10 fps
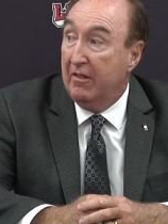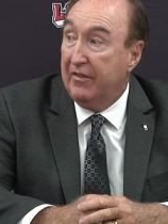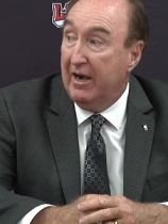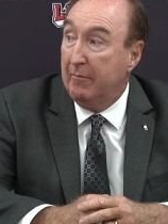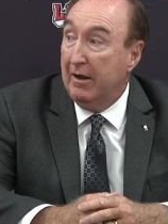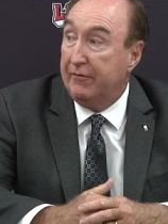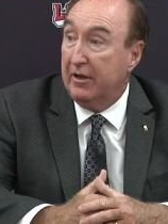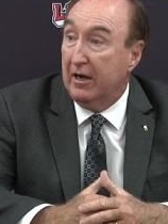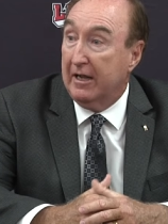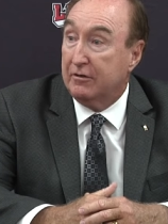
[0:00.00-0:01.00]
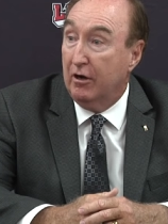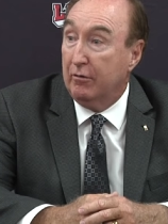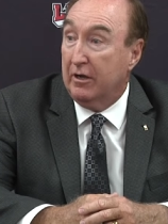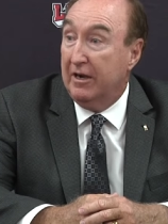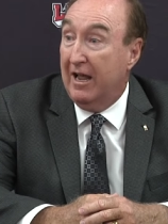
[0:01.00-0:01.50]
that I might feel like
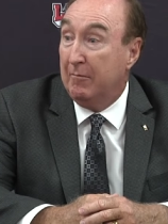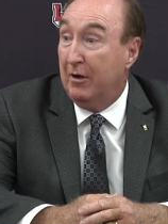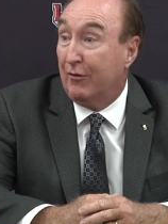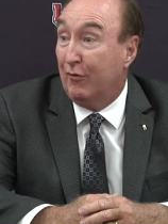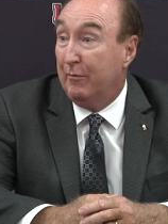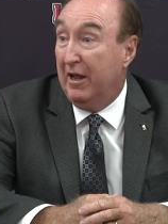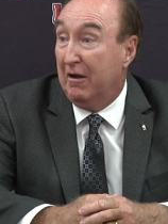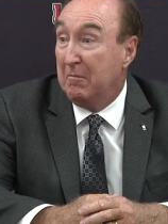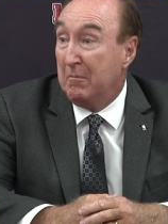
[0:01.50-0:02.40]
choking nine months from now.